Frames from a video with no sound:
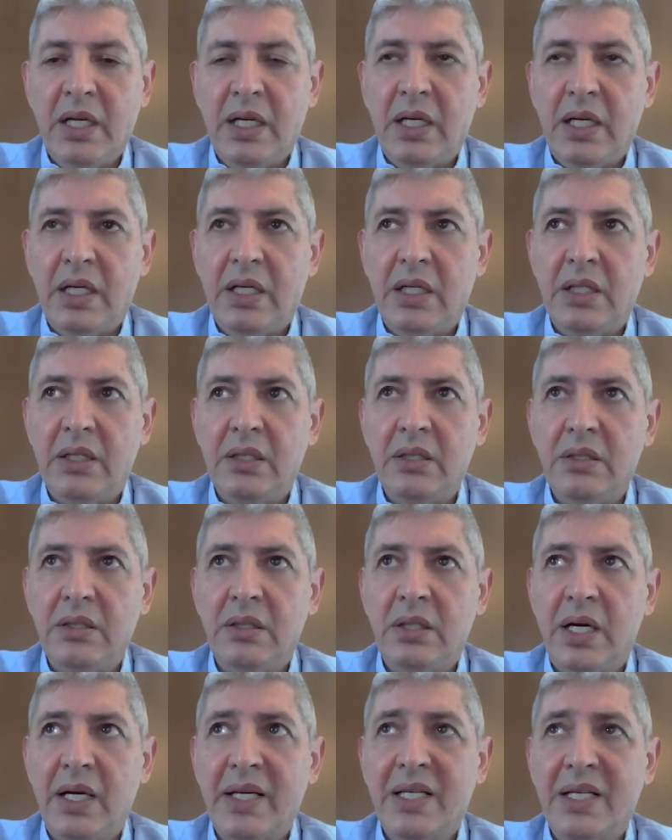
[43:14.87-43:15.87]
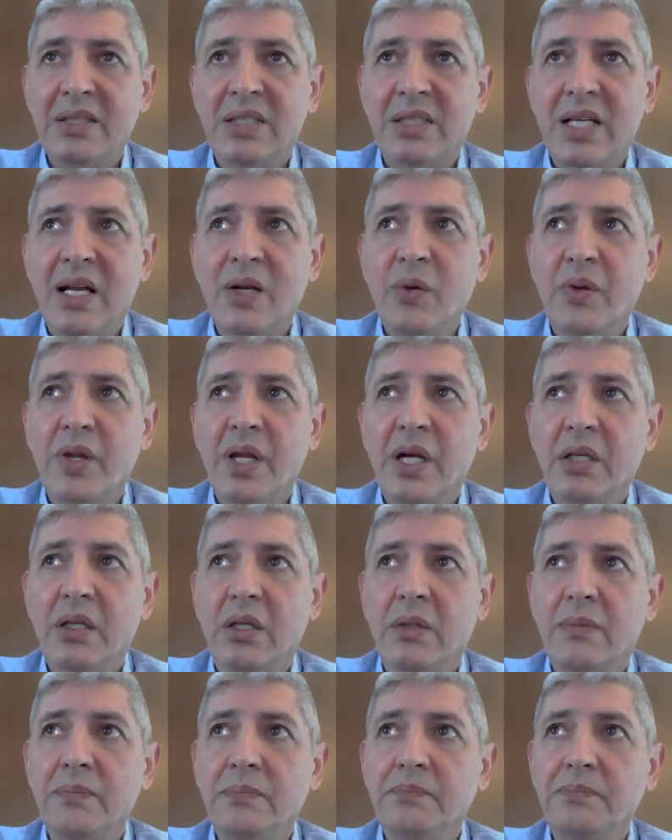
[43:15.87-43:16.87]
And I can tell you
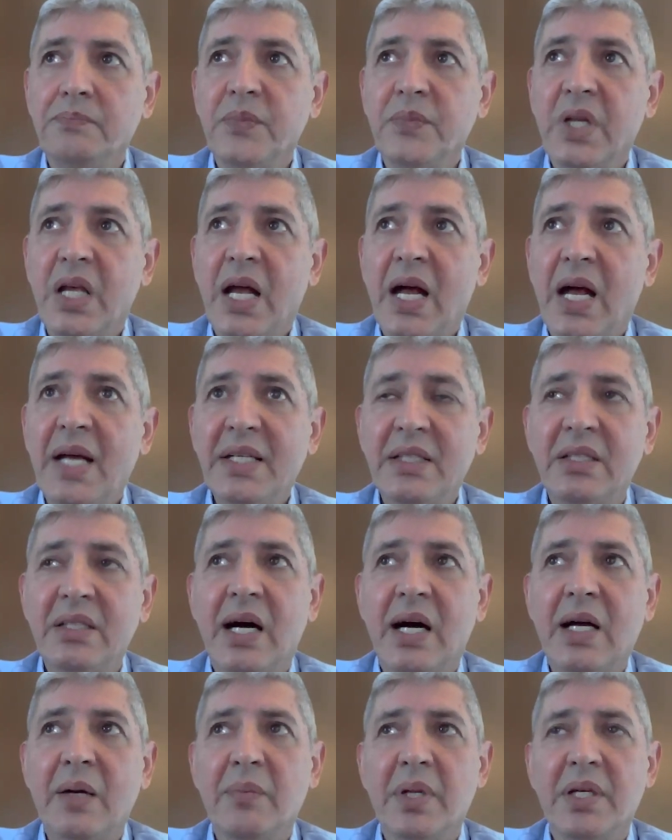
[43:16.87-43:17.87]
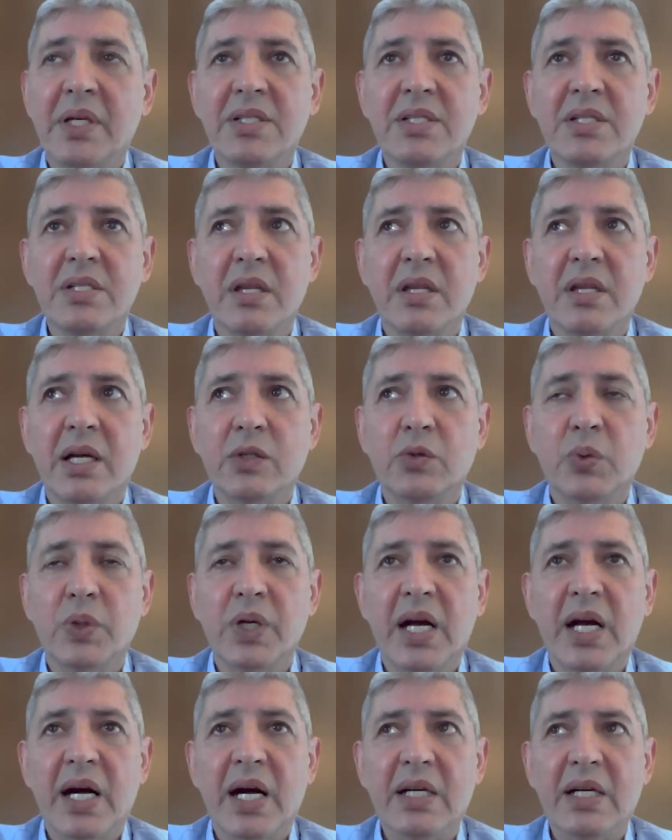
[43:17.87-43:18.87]
that anytime that we
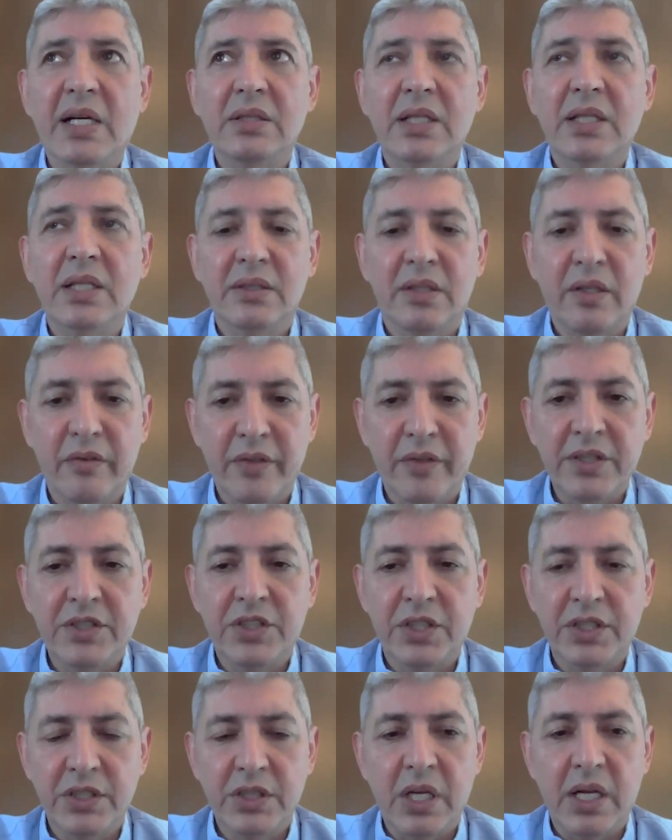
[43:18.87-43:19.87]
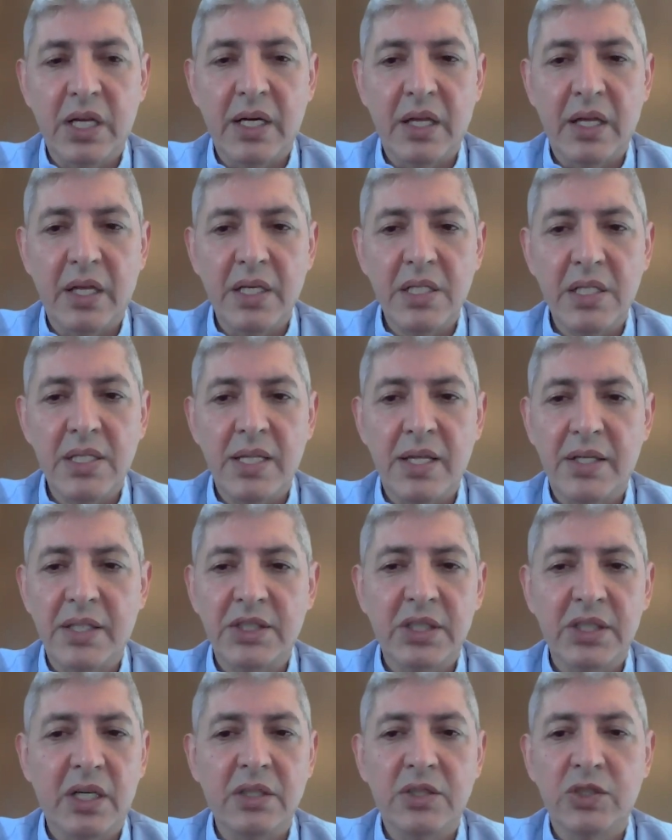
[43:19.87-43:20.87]
had interventions like this, the
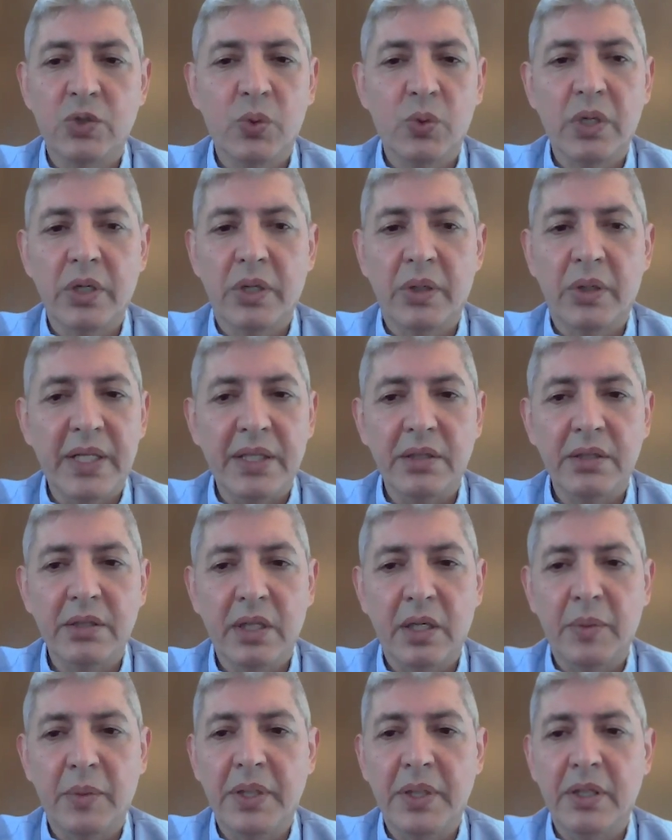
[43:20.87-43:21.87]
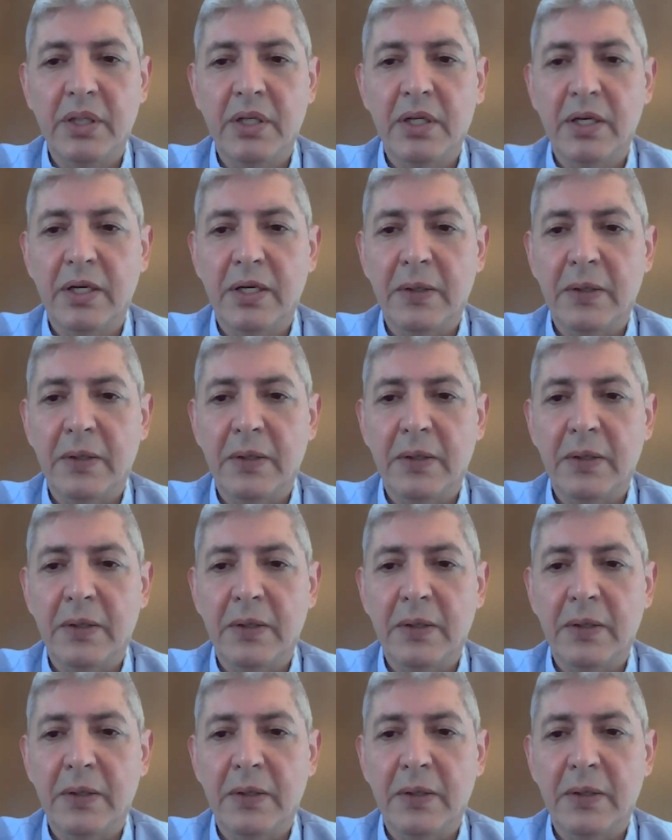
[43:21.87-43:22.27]
results were great. I mean,